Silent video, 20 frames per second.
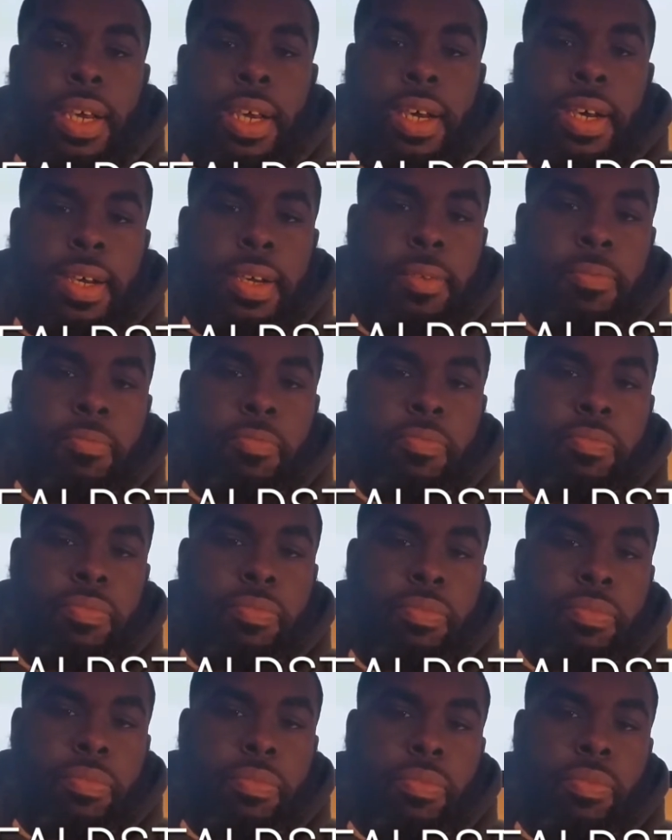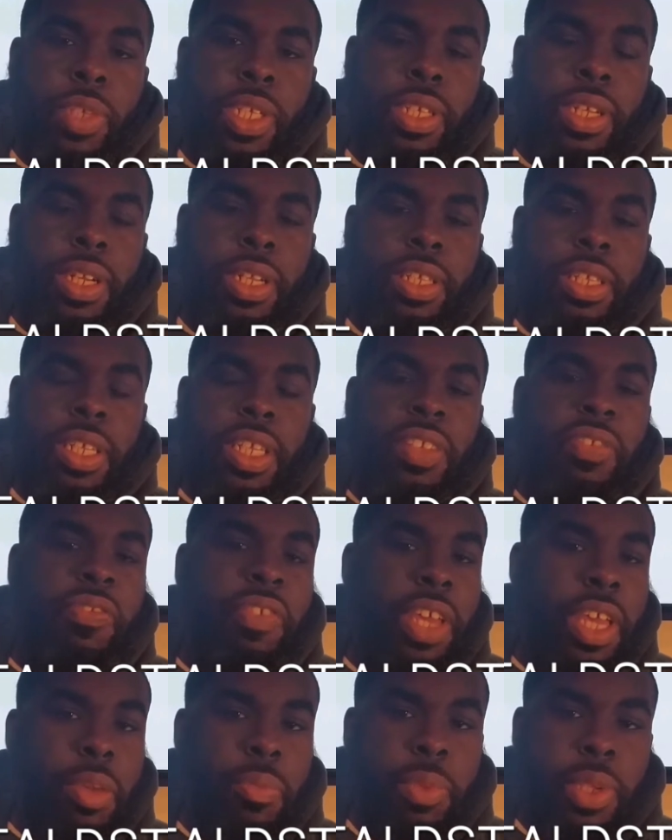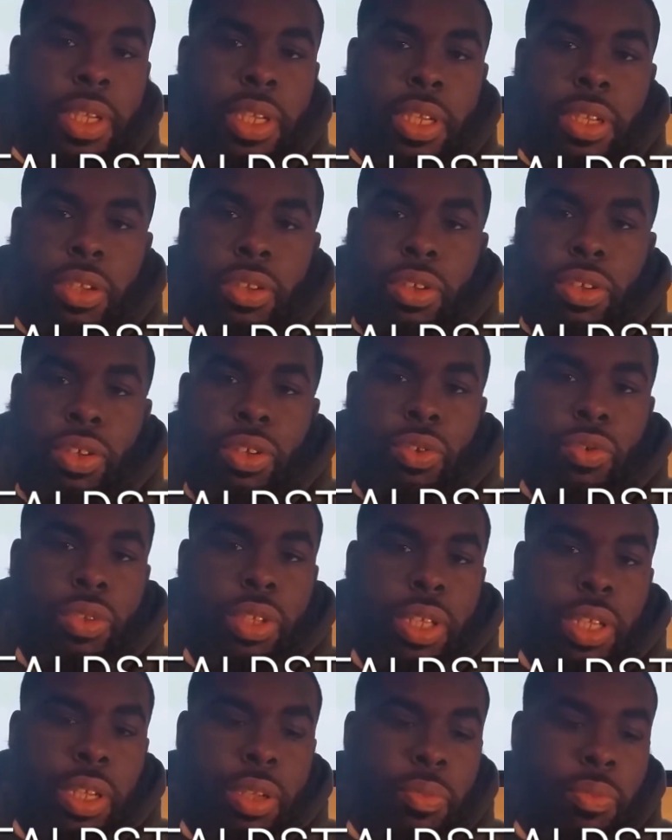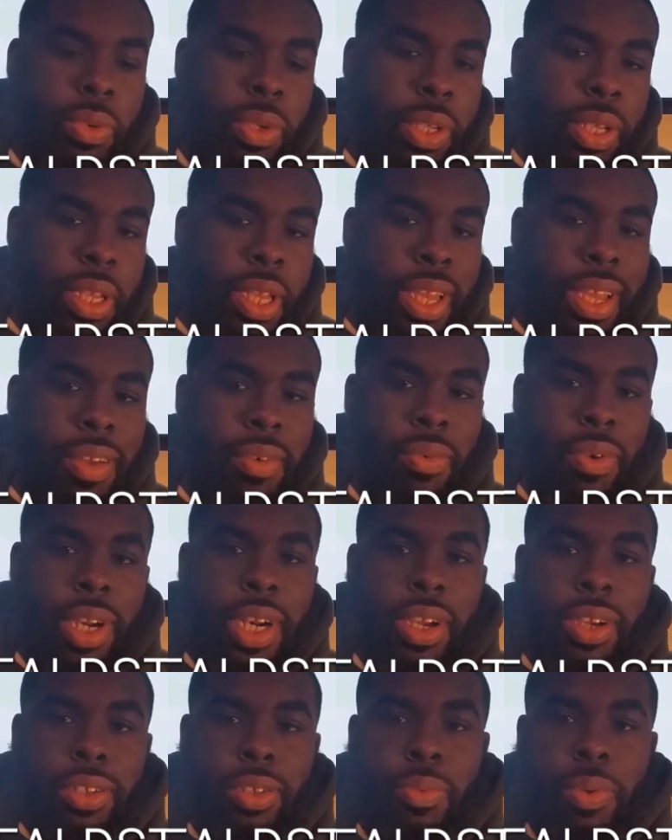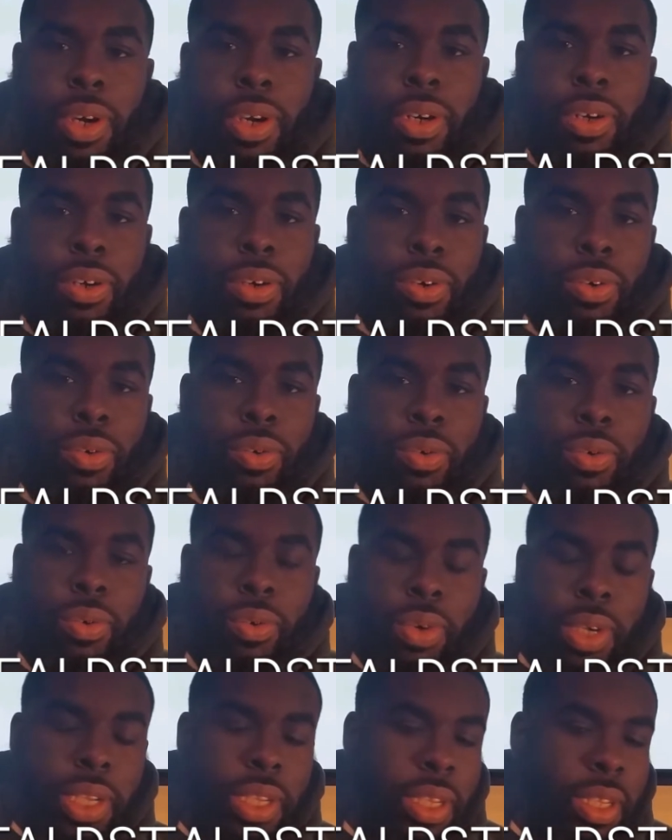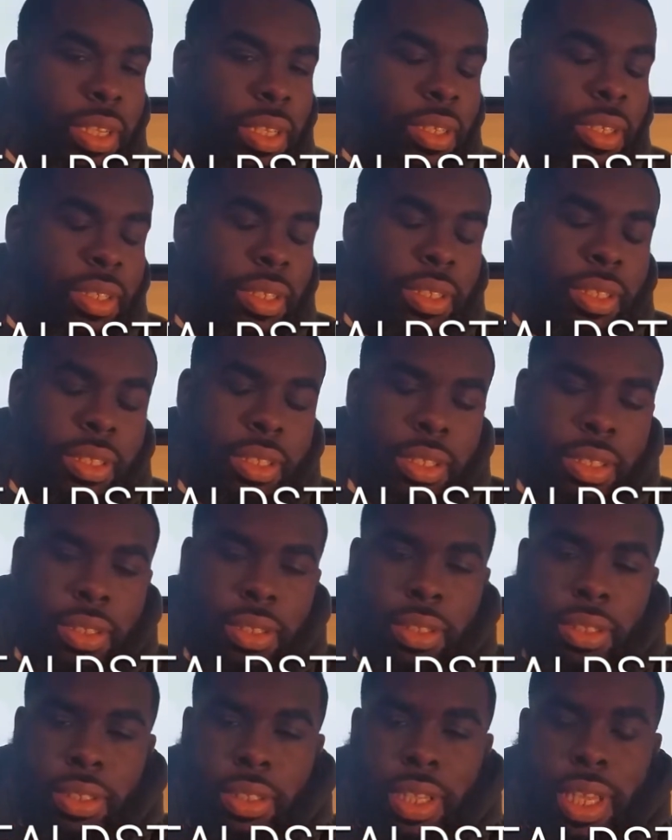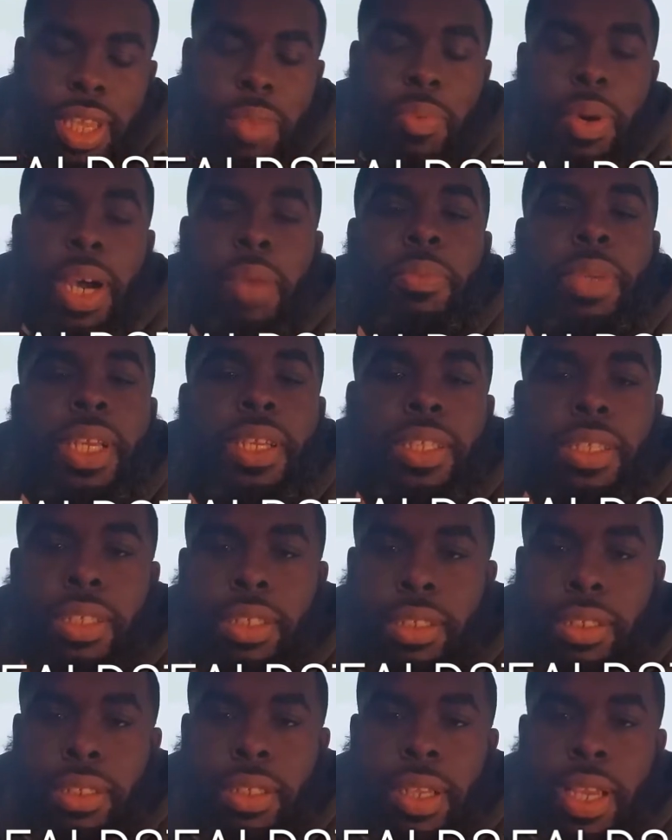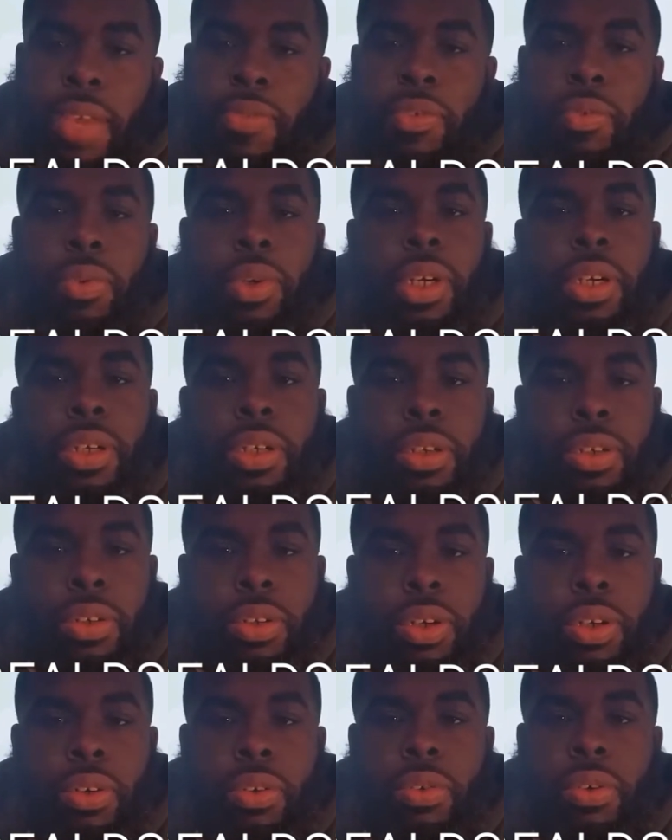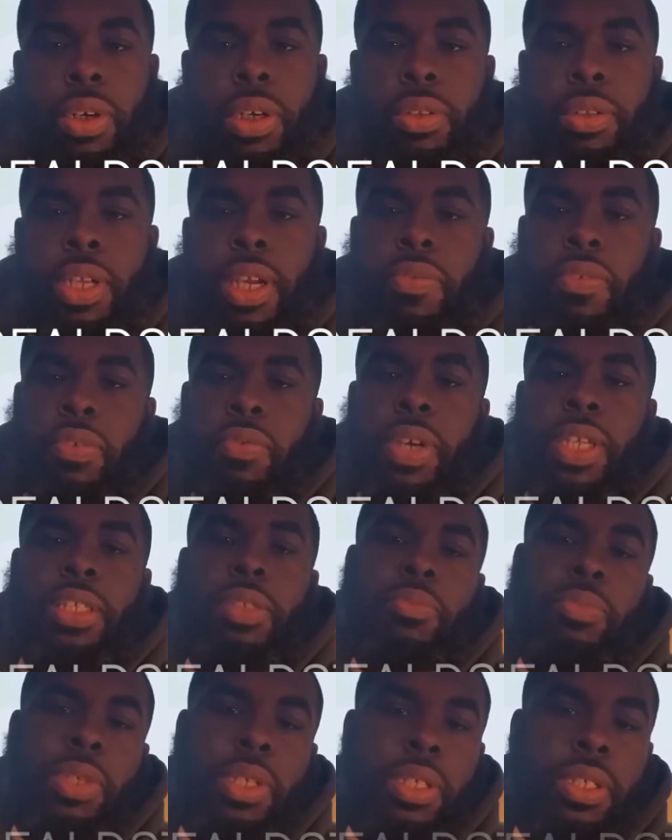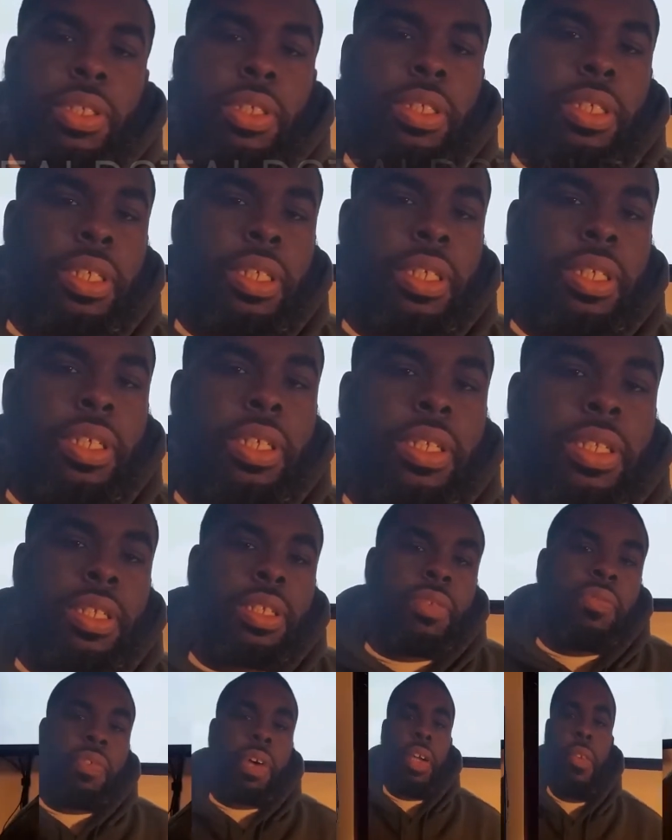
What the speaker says: Sending to his family, Q-Tip, everyone else, part of the whole Queens and hip-hop nation, everywhere. Definitely rest in peace to